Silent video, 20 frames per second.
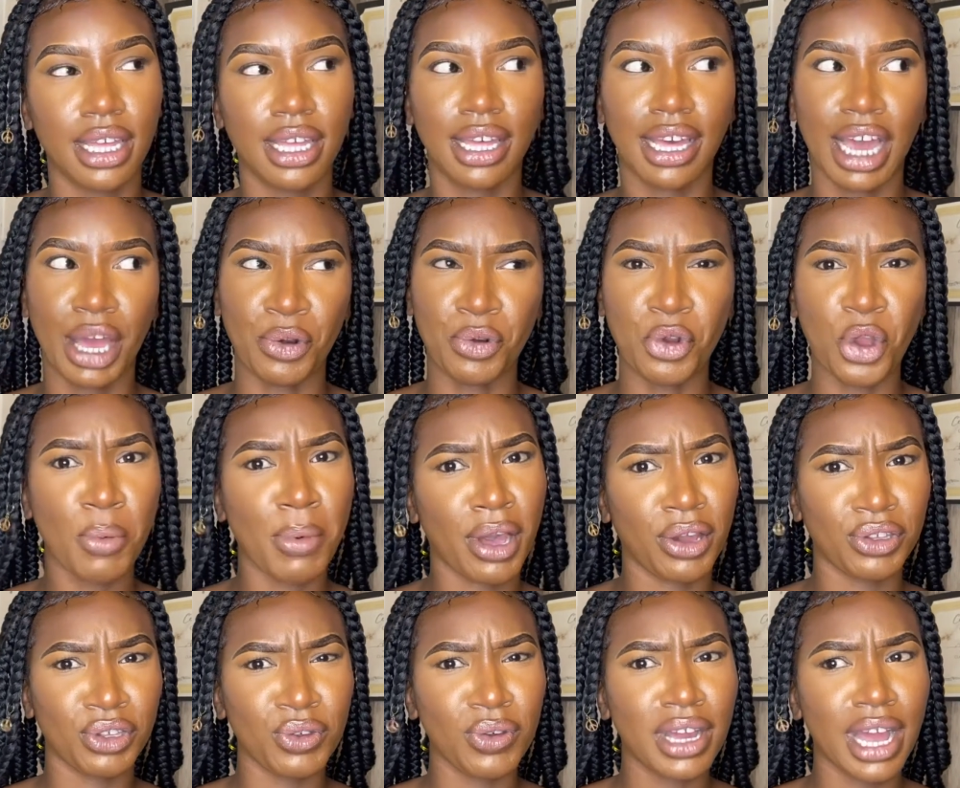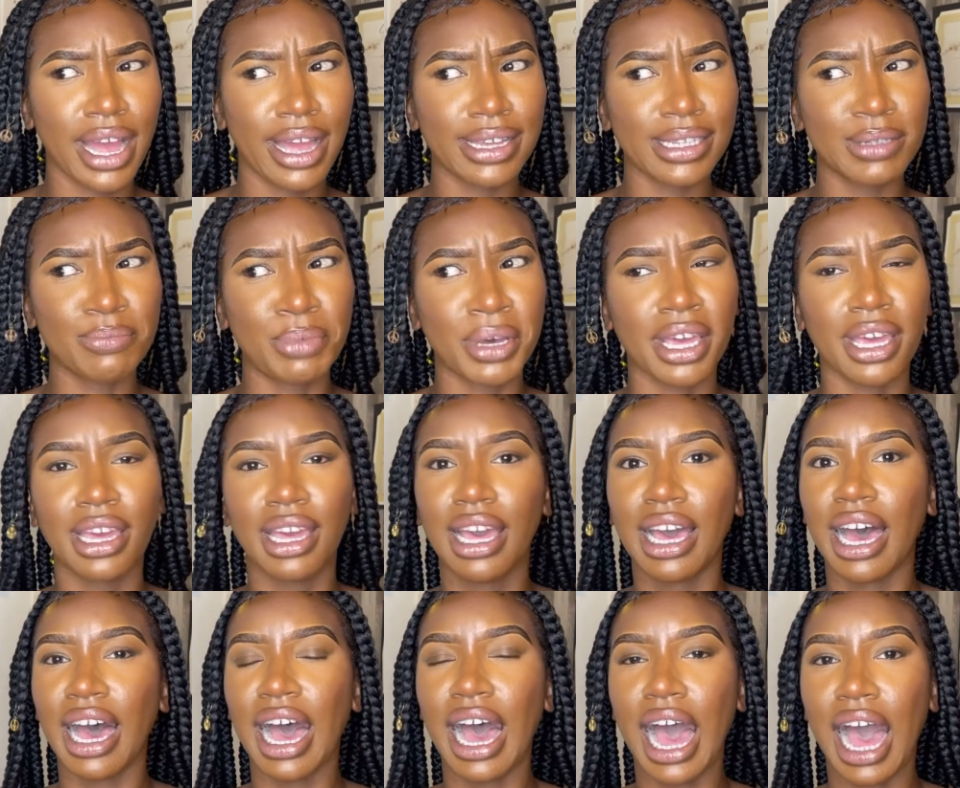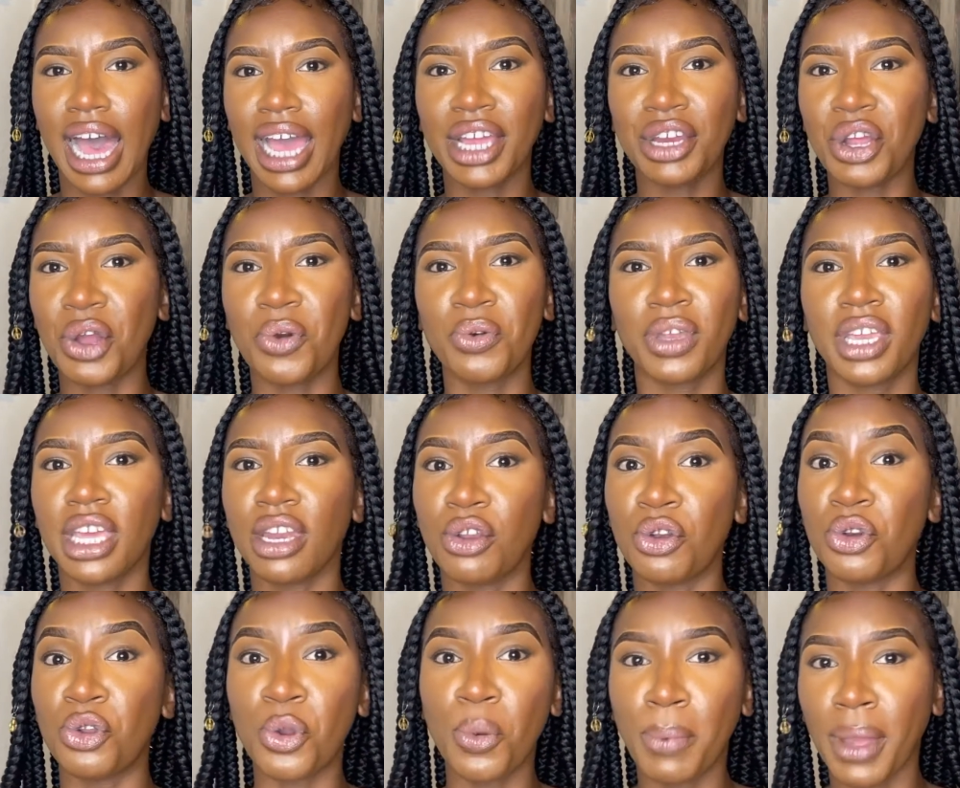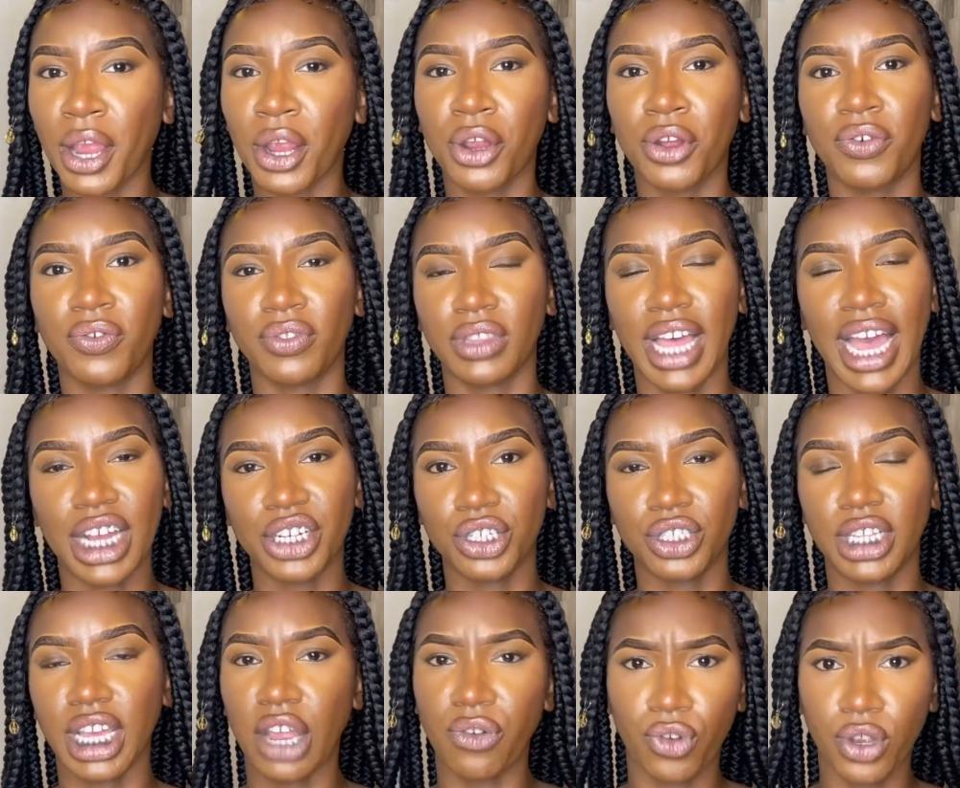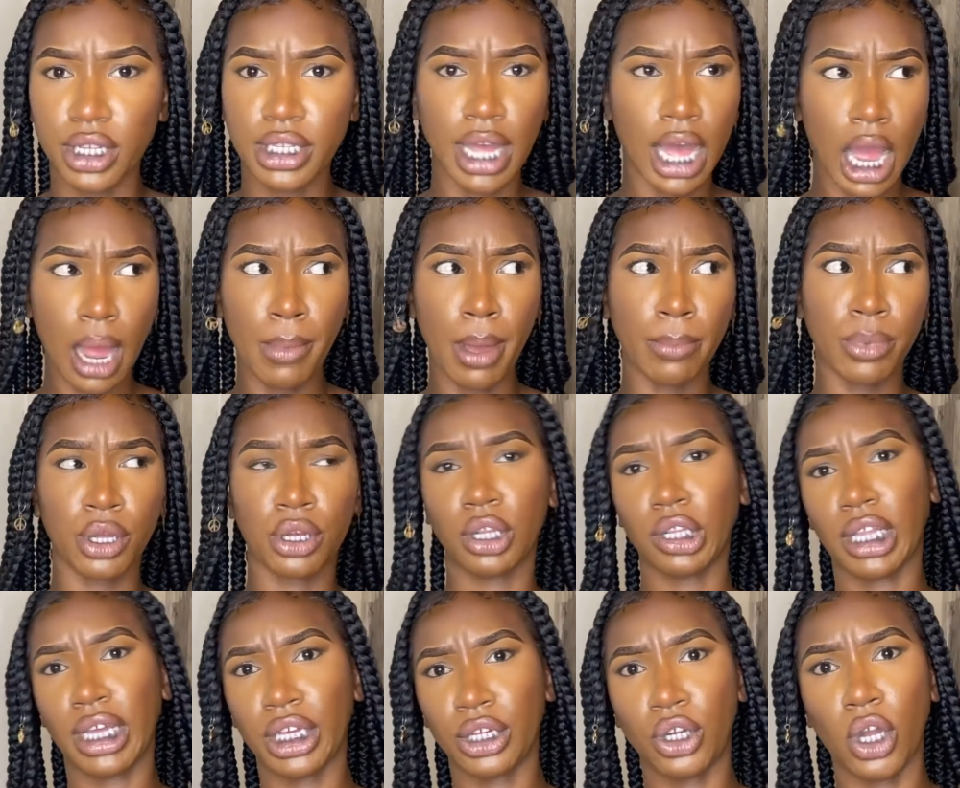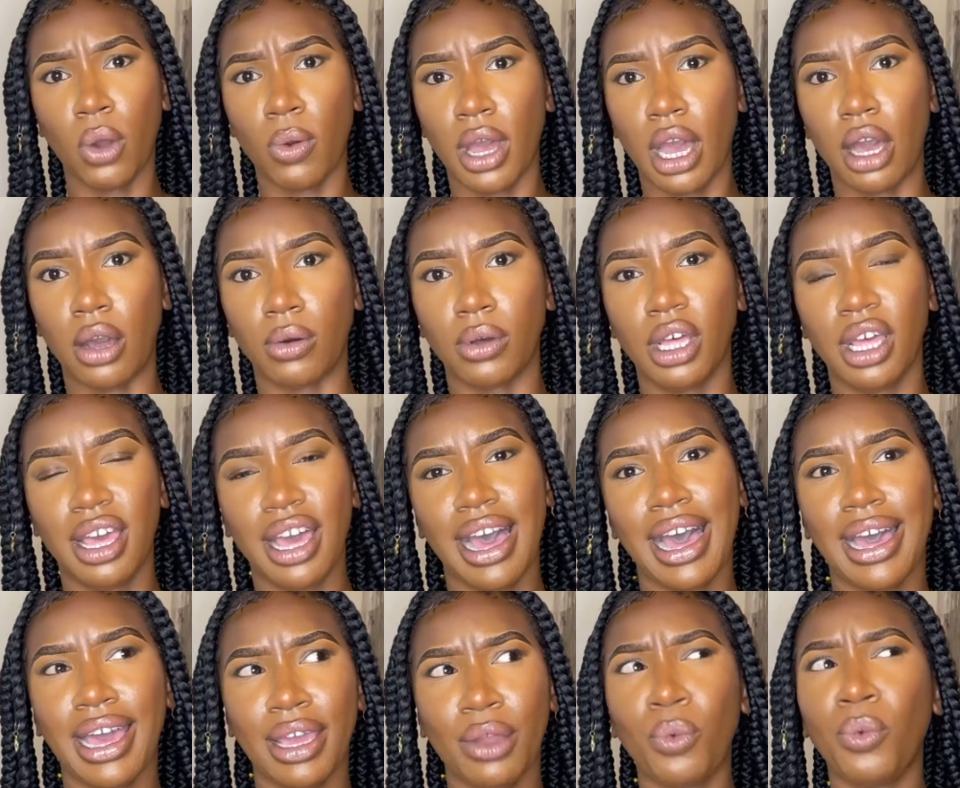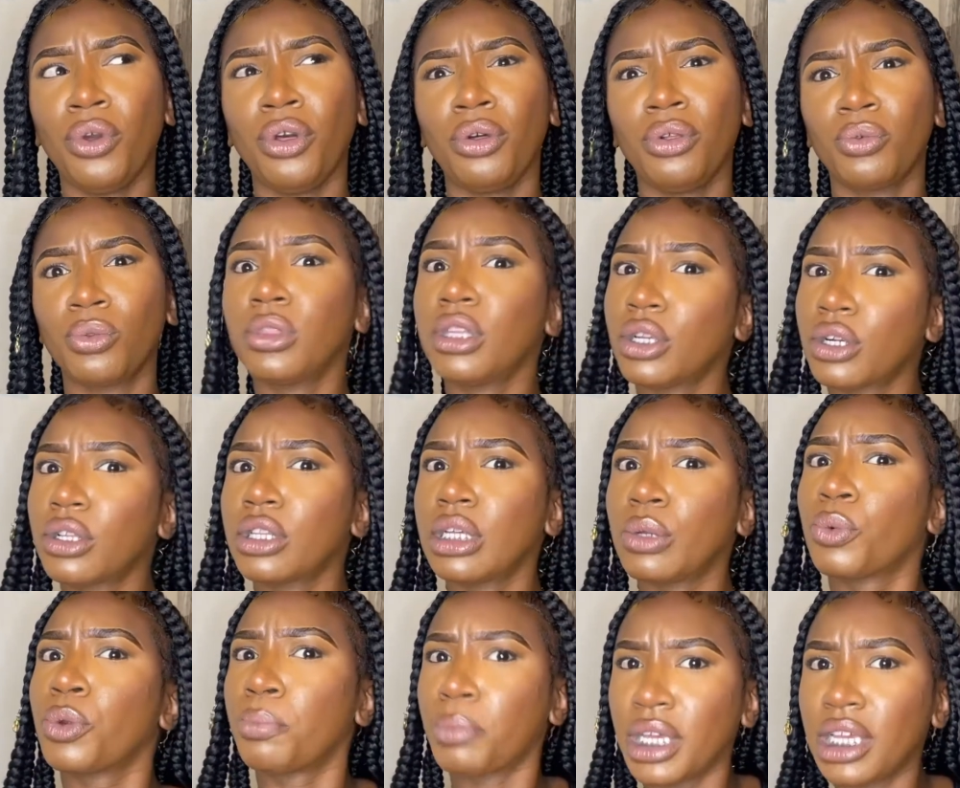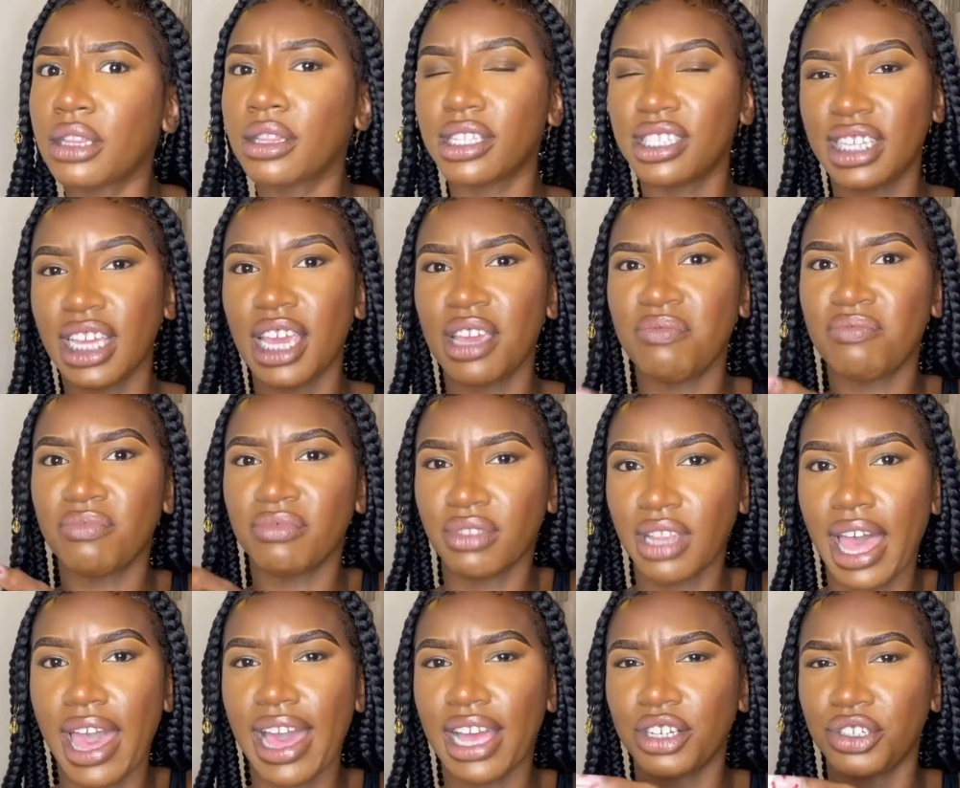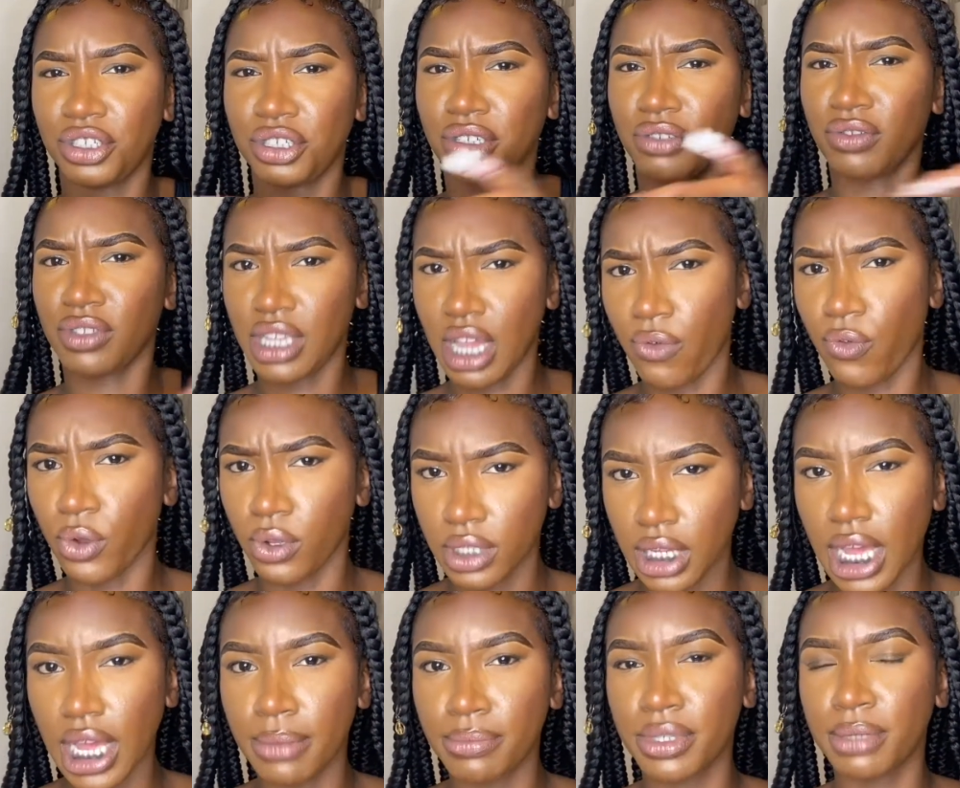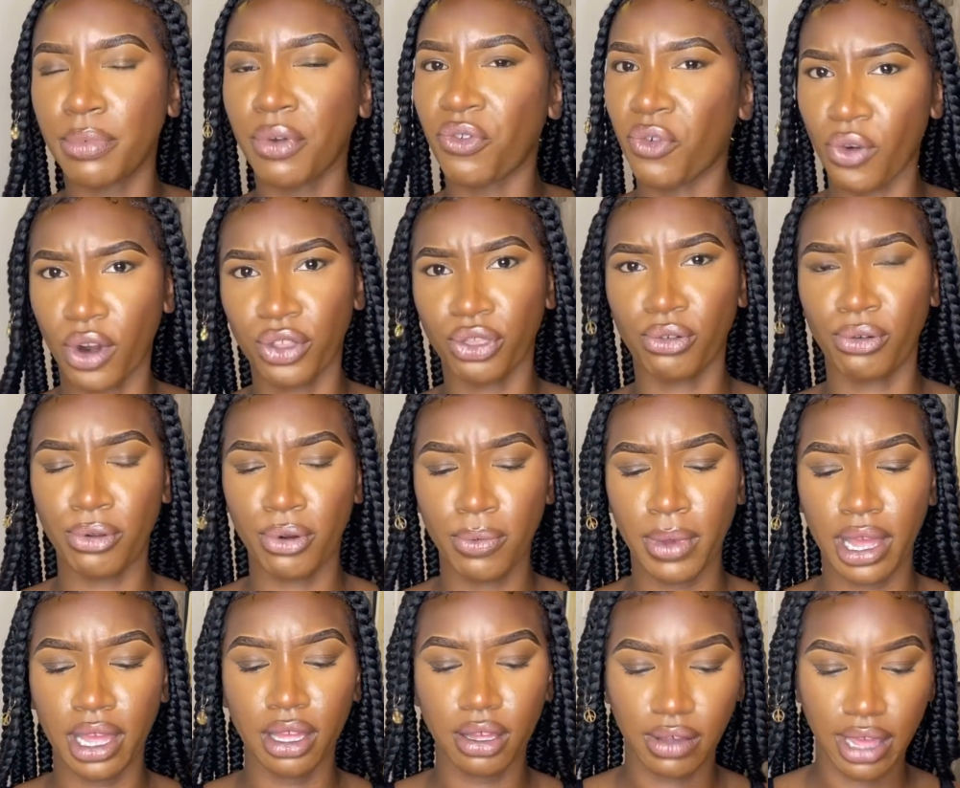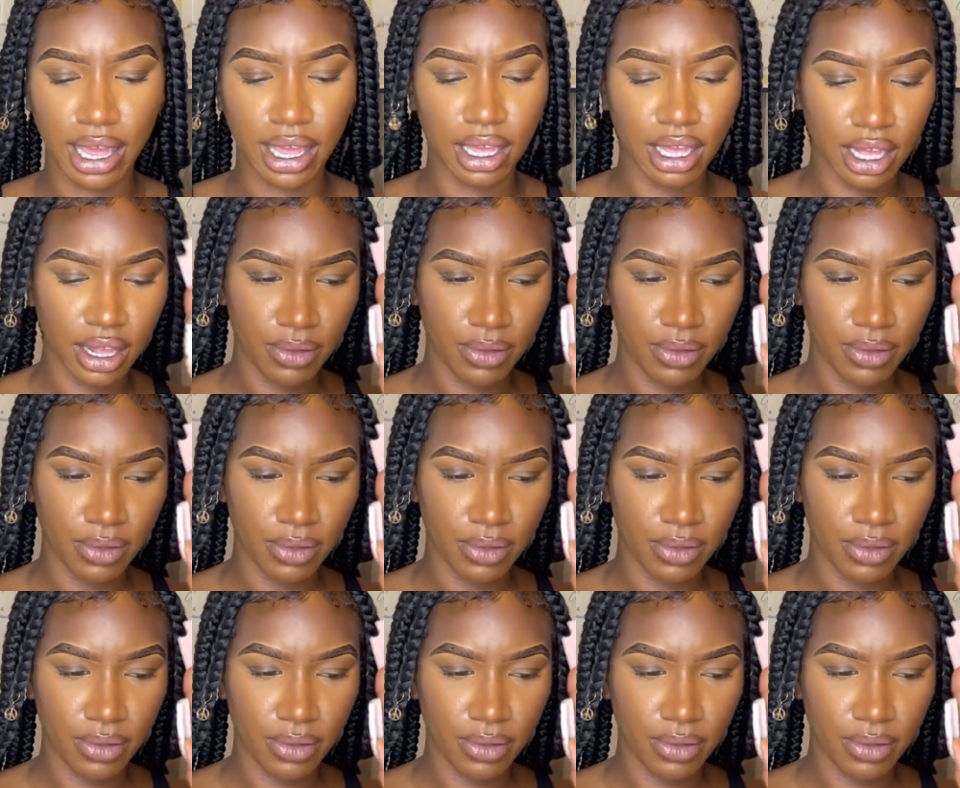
I don't know about you guys, but I don't get a new pair of lashes every time I'm gonna like go out. I will literally repeat the same lash several times before I throw it away, okay?